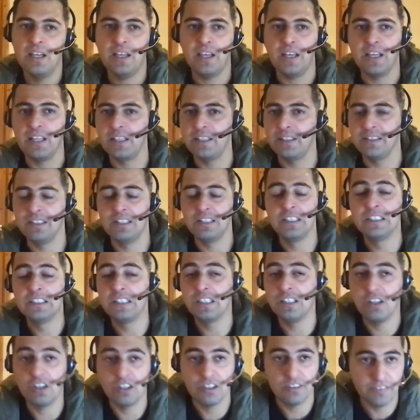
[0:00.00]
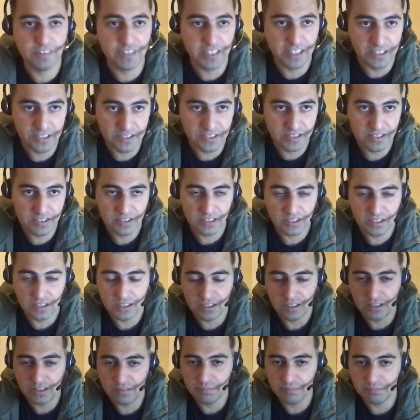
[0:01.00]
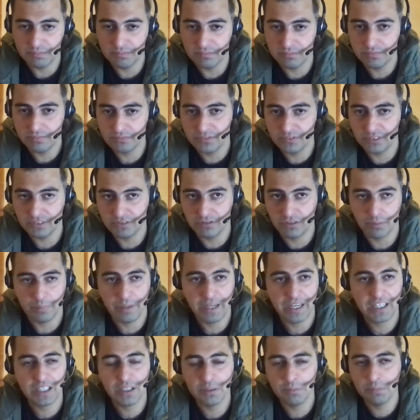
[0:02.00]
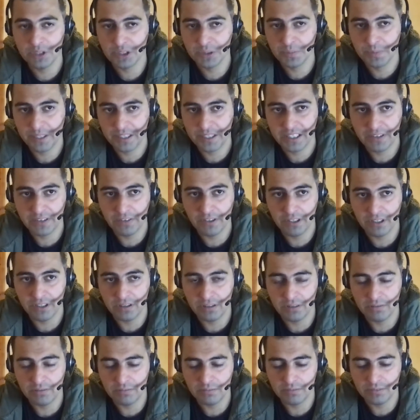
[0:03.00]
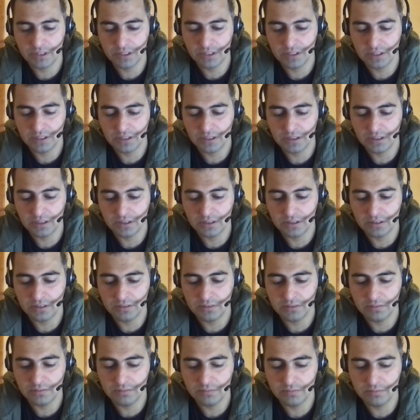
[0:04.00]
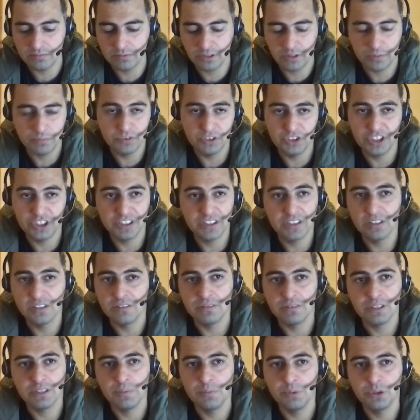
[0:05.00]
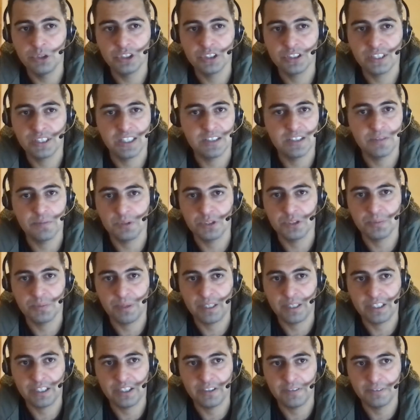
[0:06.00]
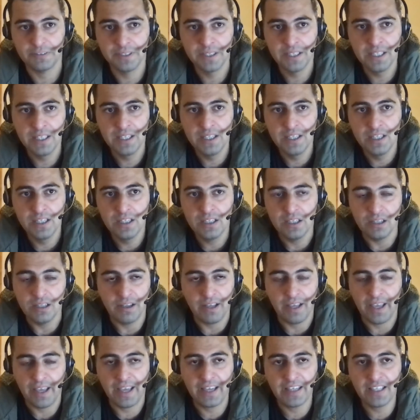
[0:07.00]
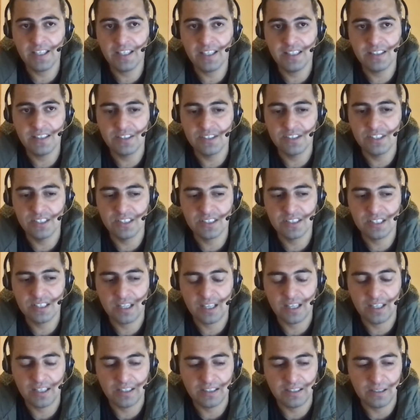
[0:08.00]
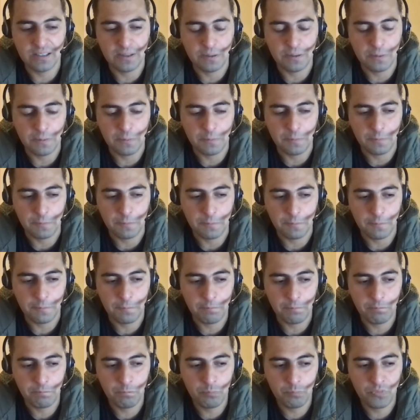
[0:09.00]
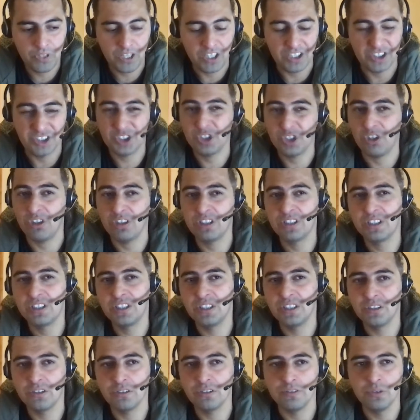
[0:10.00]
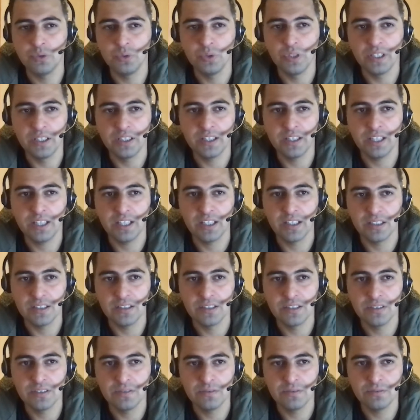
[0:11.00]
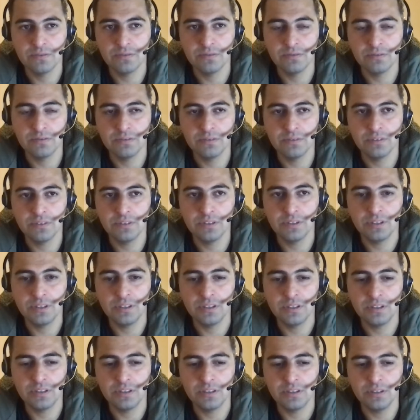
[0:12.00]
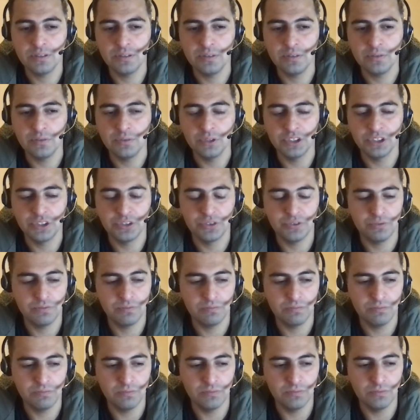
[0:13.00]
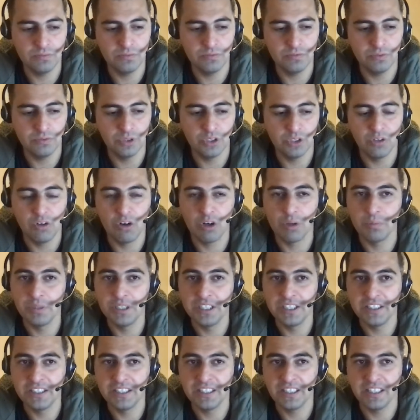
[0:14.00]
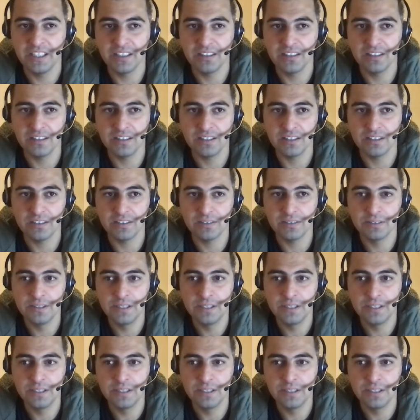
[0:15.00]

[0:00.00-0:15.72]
and learn a lot of things from hacking perspective and from general computer science perspective. Hacking is just like a shortcut of doing things which would normally take, like,